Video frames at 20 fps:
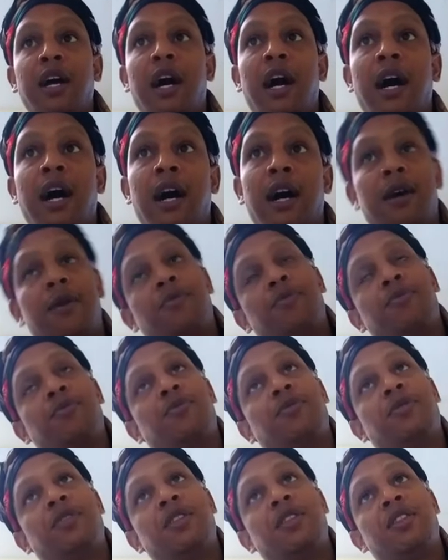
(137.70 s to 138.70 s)
Um,
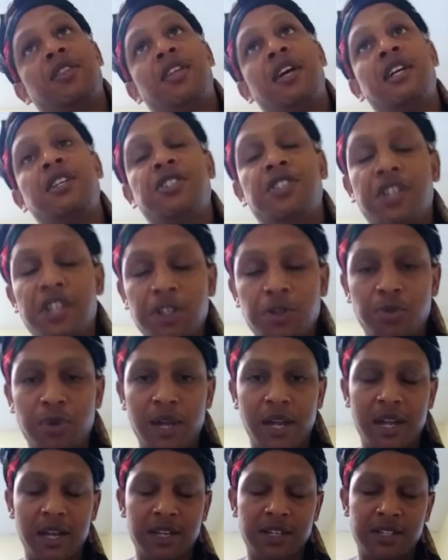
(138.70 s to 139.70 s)
they just
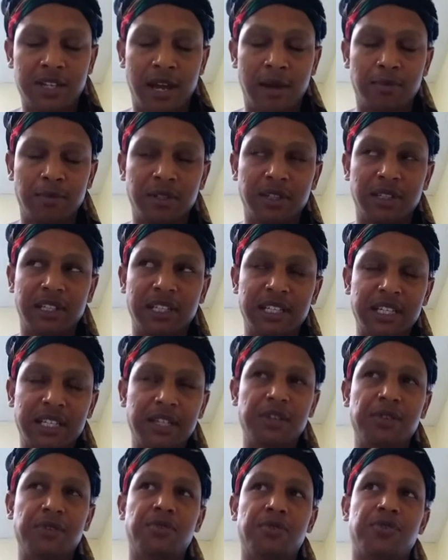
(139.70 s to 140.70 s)
passed, I
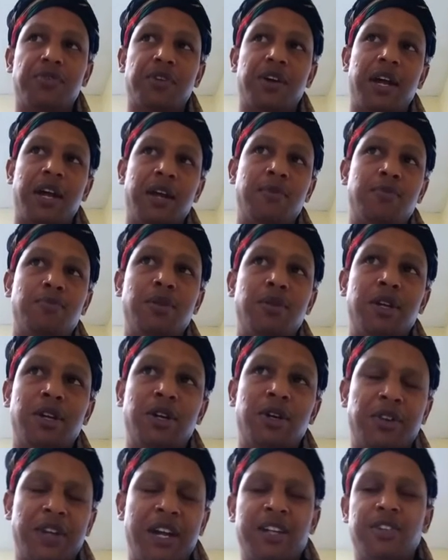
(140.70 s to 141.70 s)
believe, a
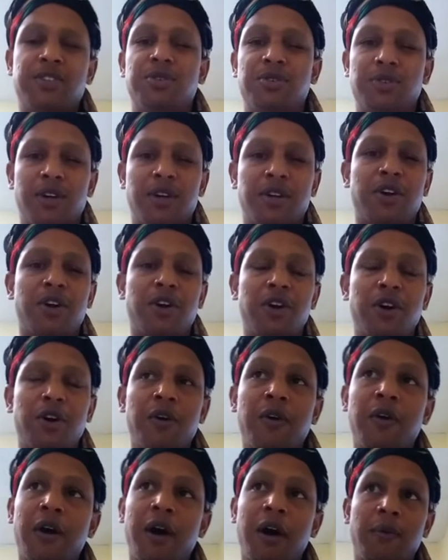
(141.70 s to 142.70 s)
bill not too long
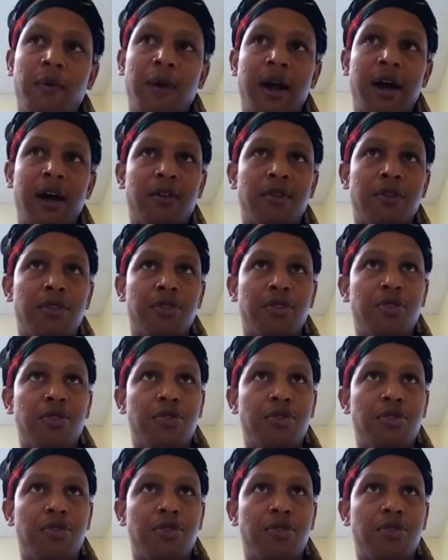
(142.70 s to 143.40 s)
ago around,